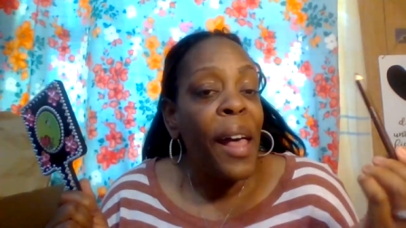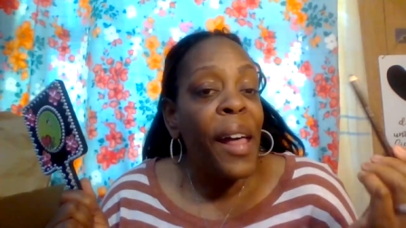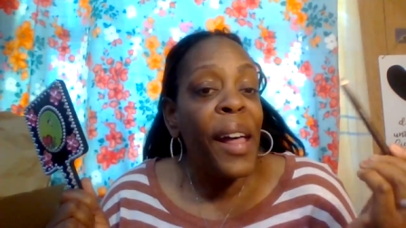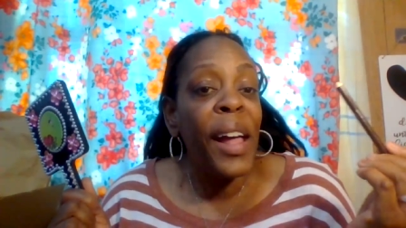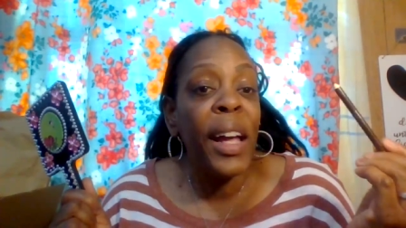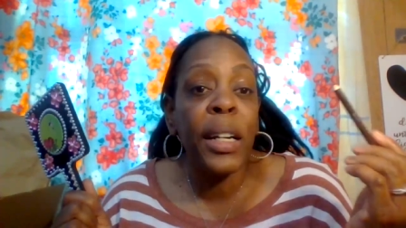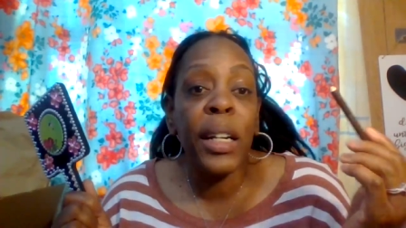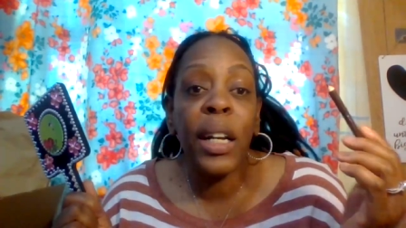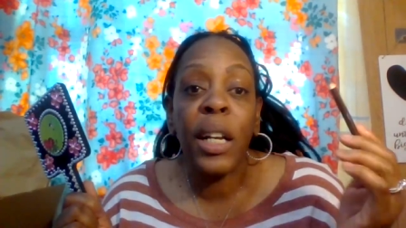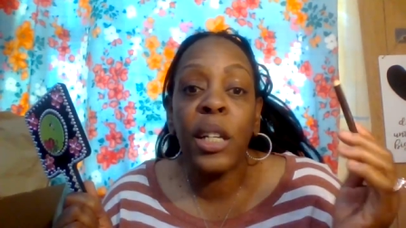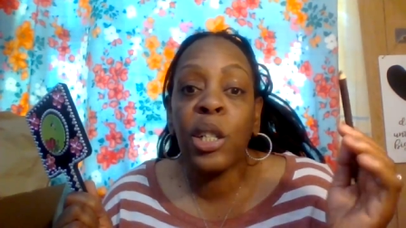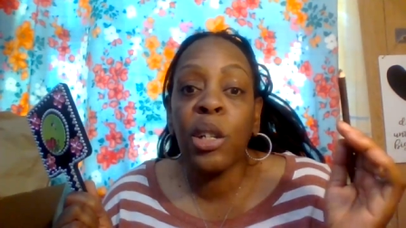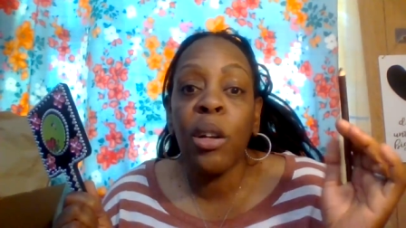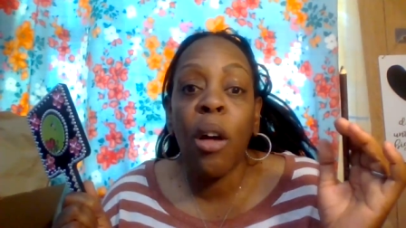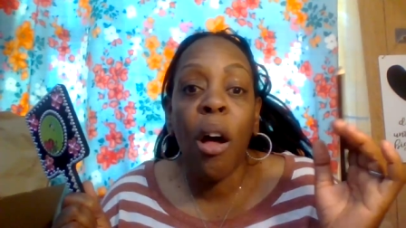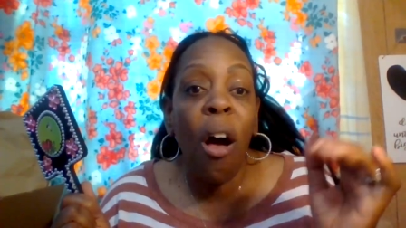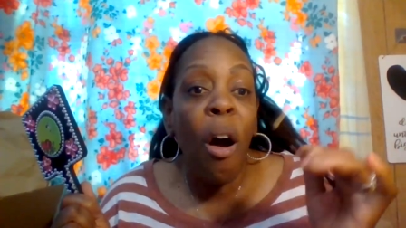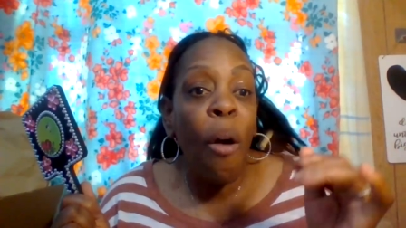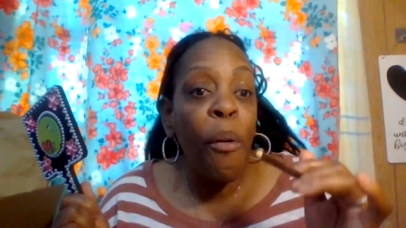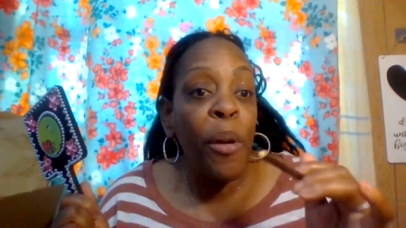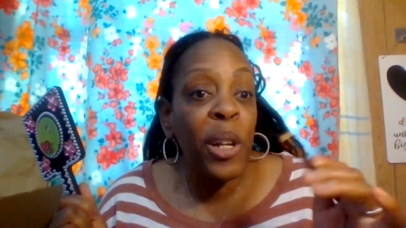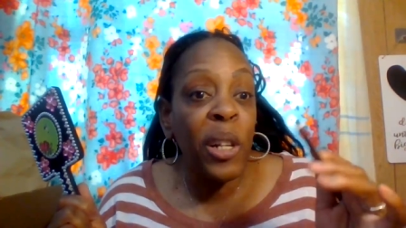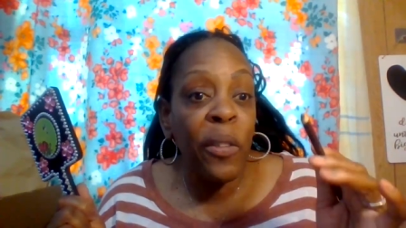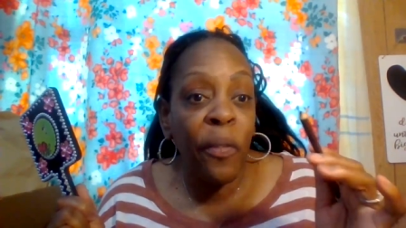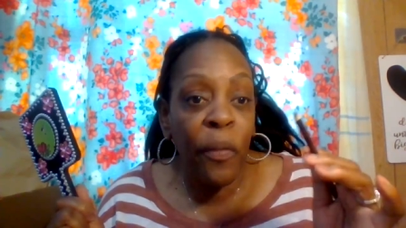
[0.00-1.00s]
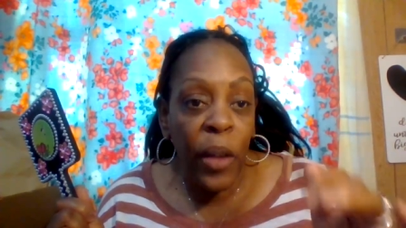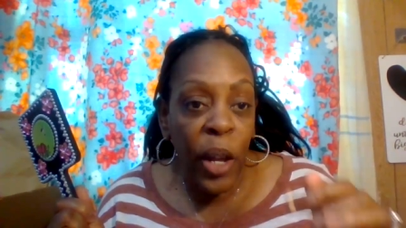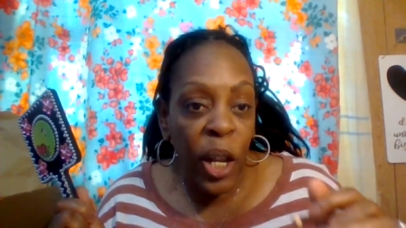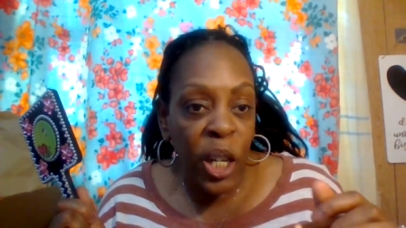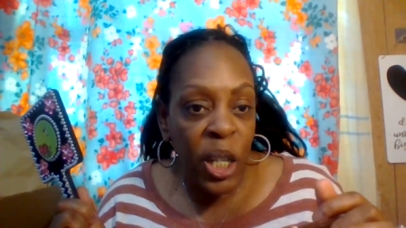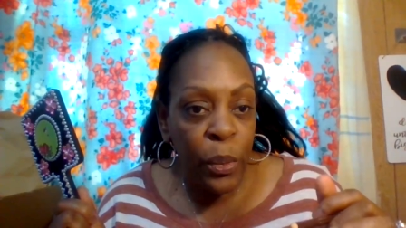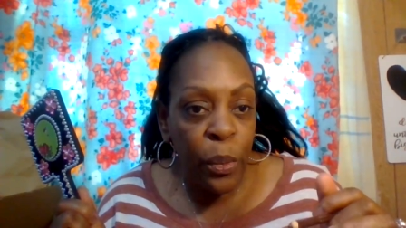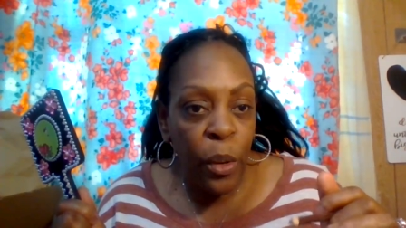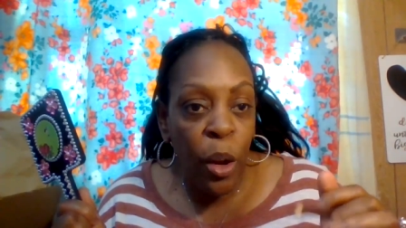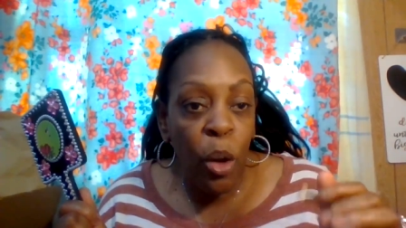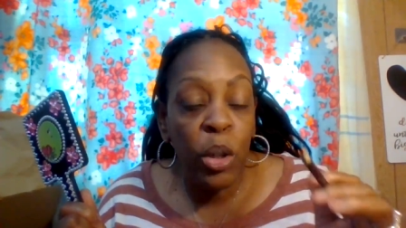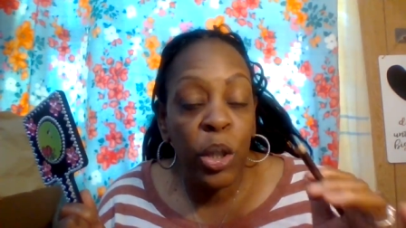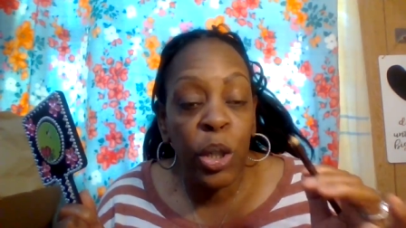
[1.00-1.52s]
and it's always
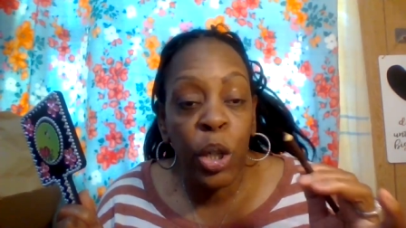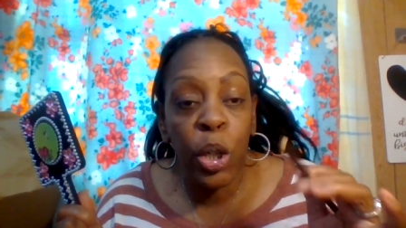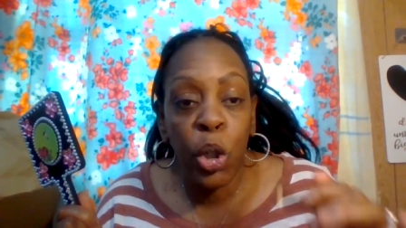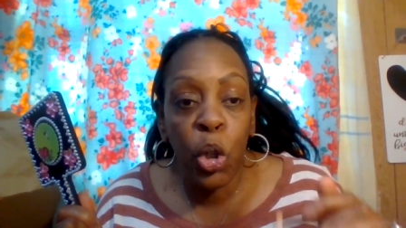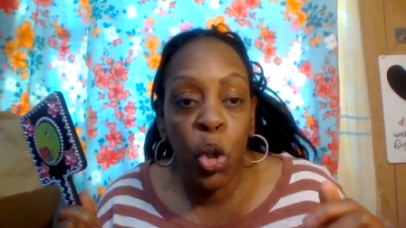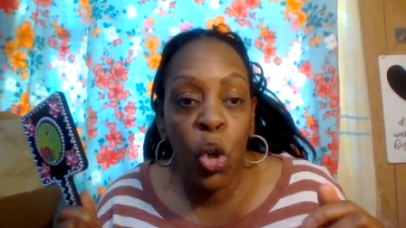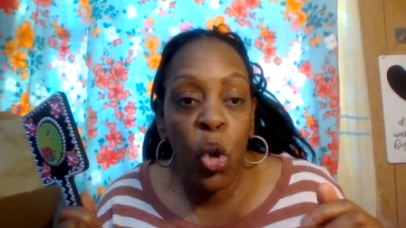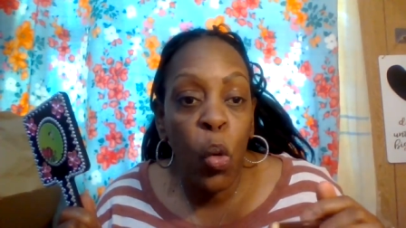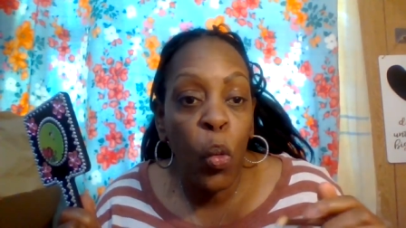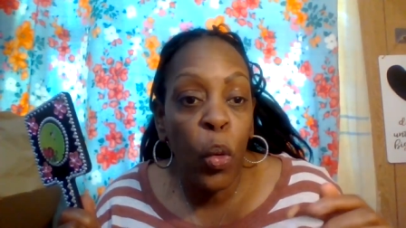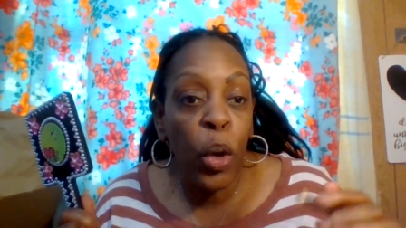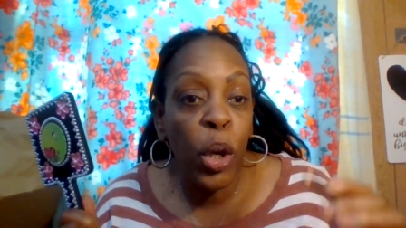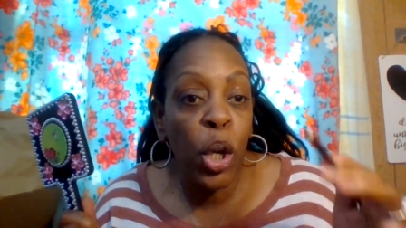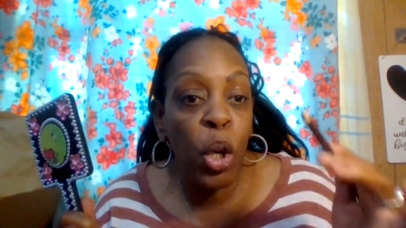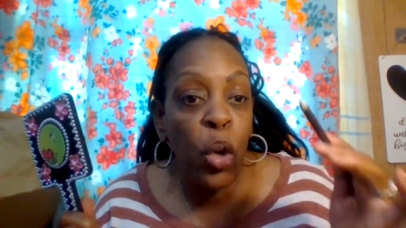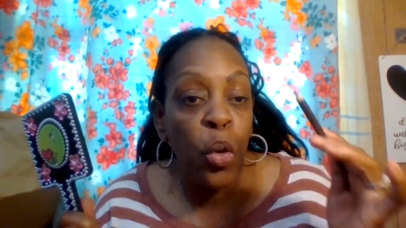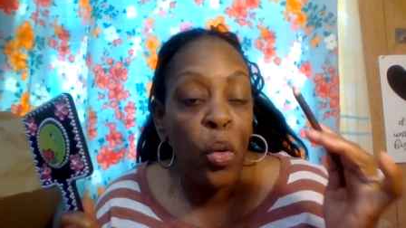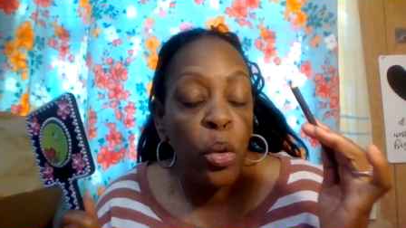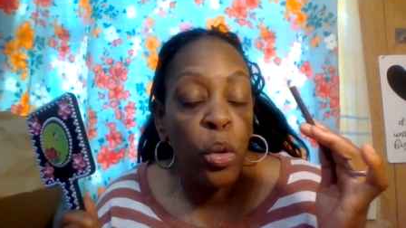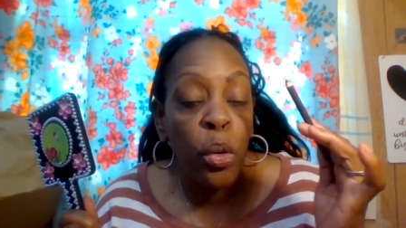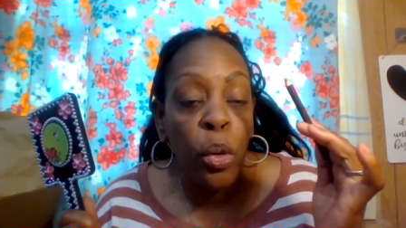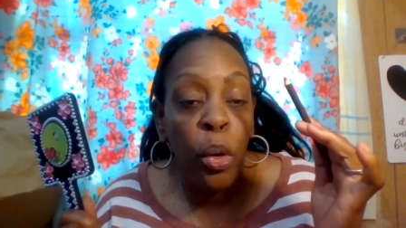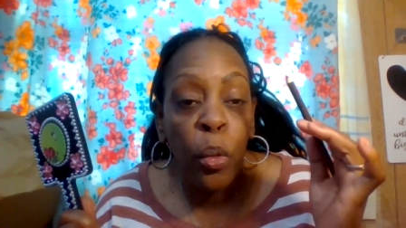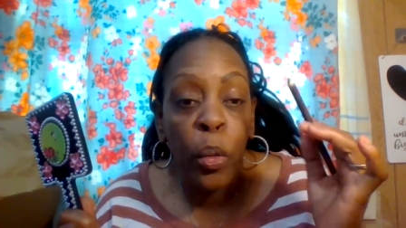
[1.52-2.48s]
fixable to do when you